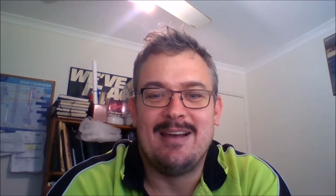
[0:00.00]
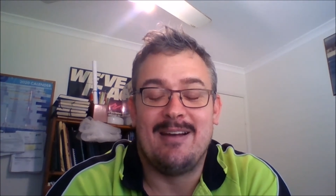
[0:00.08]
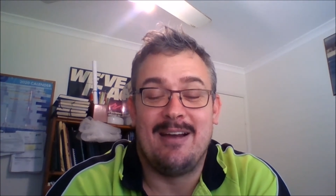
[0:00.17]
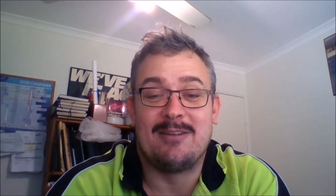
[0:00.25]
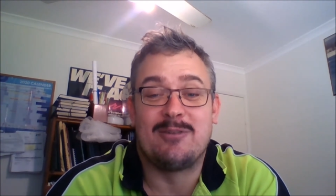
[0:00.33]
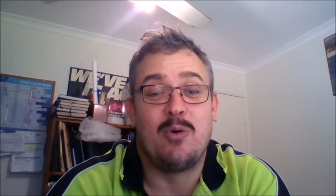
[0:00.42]

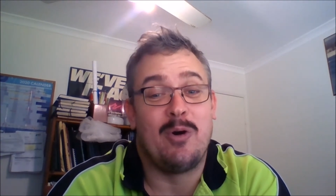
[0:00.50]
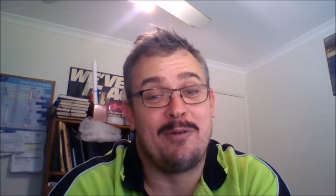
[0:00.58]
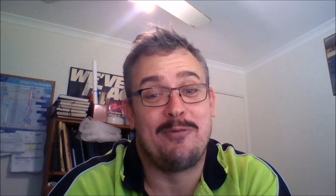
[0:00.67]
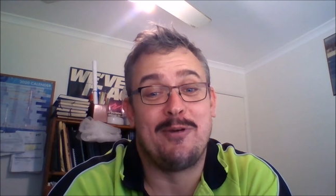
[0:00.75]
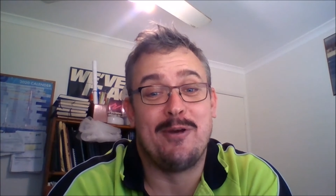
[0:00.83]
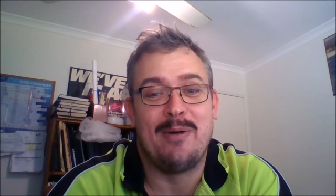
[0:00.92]
quite a
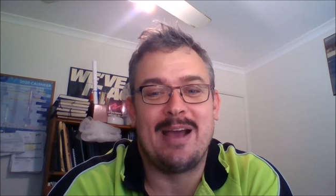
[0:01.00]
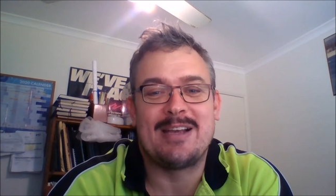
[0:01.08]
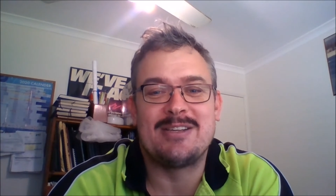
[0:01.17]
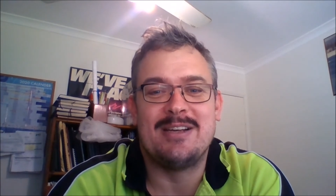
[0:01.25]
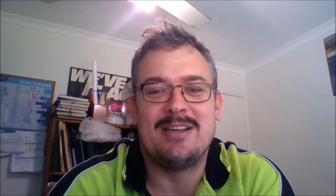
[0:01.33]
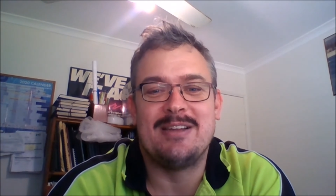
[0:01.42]
few
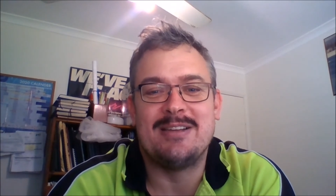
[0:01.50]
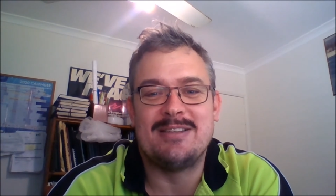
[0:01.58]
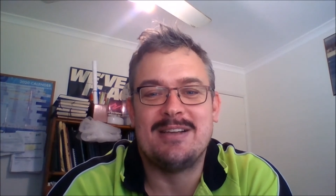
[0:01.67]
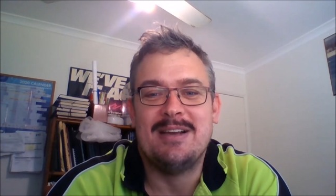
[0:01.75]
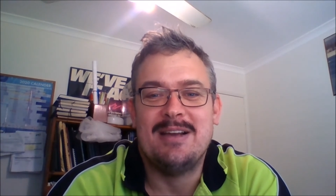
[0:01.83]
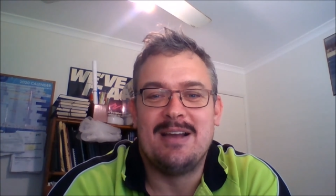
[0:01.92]
actually,
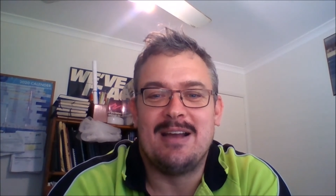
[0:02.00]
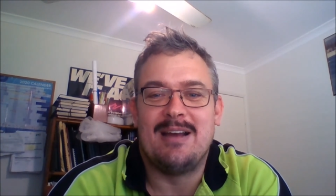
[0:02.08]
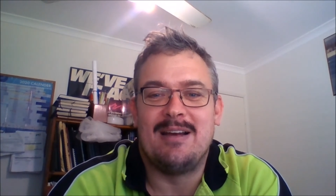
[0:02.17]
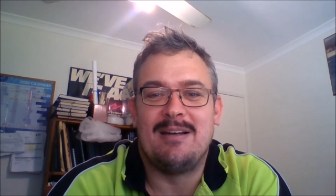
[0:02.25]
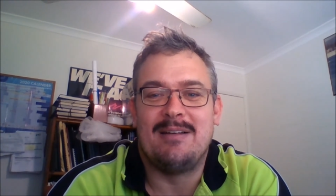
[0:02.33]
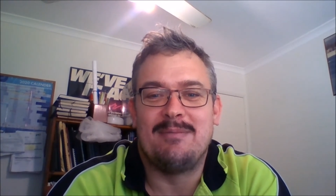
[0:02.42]

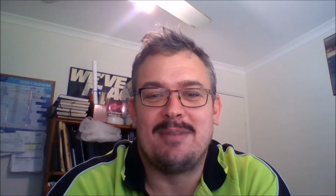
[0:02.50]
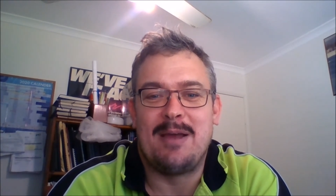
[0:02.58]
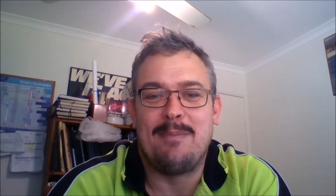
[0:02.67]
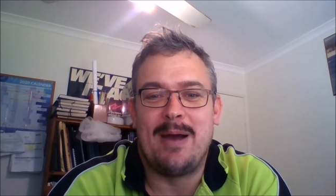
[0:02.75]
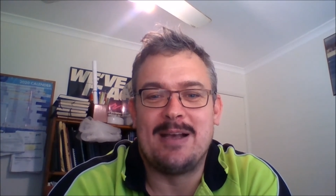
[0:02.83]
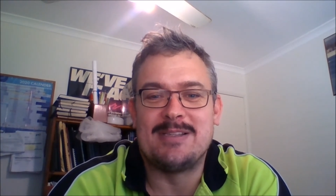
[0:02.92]
that
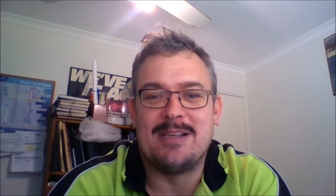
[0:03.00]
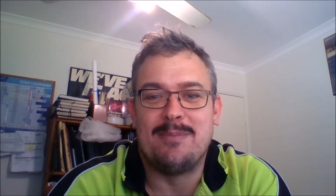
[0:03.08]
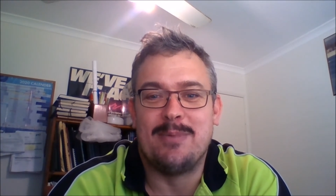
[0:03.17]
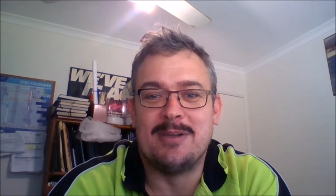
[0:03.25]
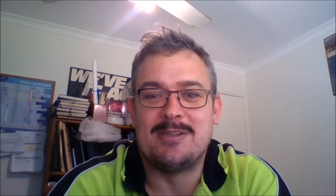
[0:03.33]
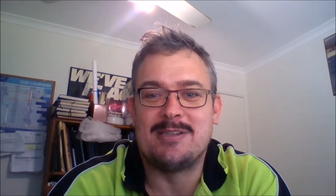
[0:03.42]
they base
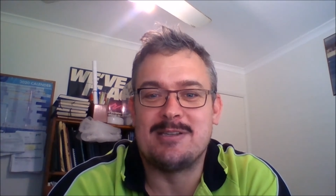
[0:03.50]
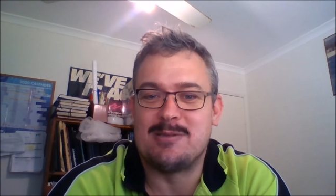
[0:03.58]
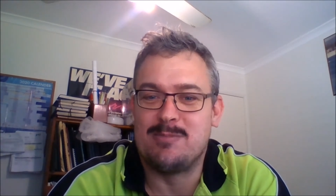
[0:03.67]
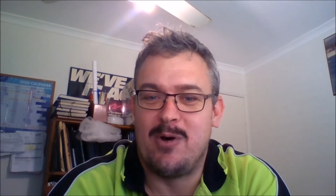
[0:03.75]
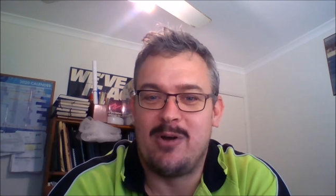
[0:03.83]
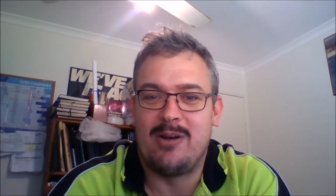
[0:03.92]
their
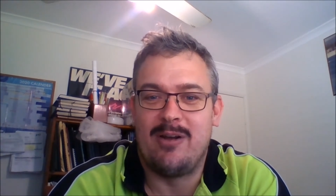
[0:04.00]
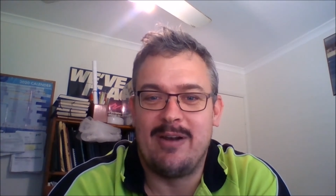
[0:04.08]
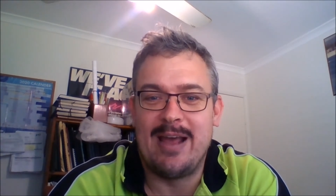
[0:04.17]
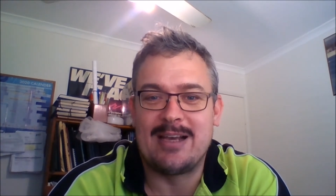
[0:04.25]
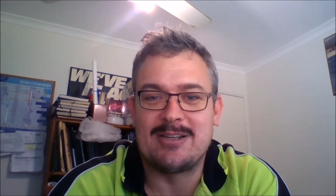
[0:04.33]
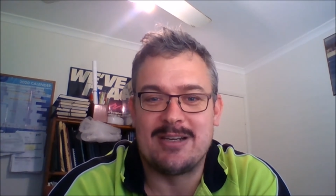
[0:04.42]
business model
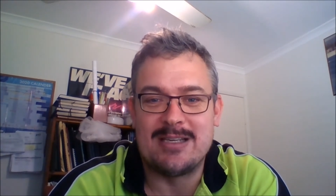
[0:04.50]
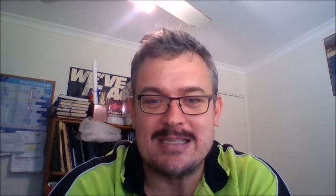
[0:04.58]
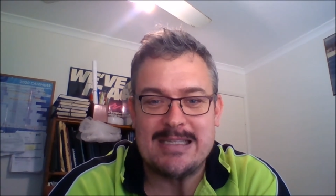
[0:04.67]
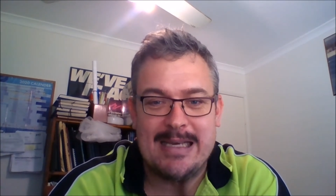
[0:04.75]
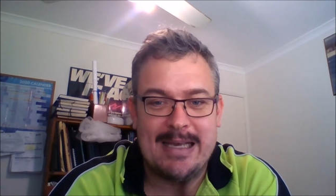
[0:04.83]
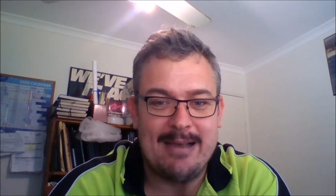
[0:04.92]
on actually
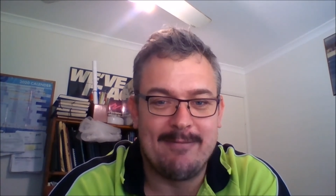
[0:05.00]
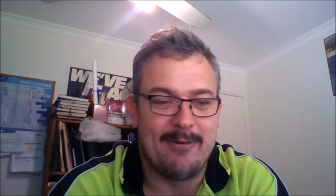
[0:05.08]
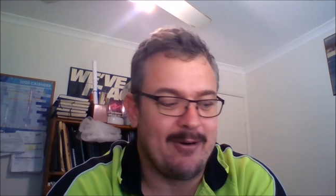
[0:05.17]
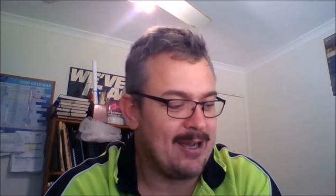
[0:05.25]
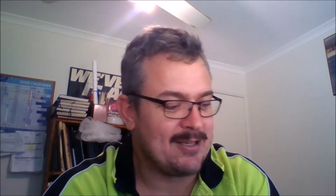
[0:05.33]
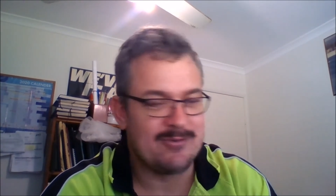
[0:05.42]
stinging
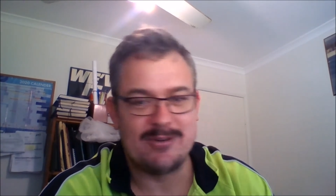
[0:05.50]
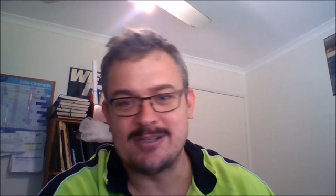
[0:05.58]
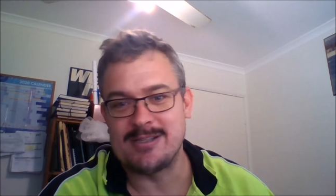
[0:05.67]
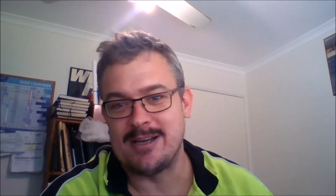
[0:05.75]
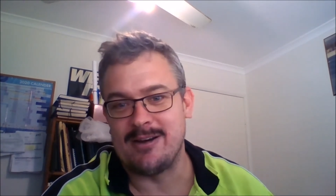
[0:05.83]
for extras.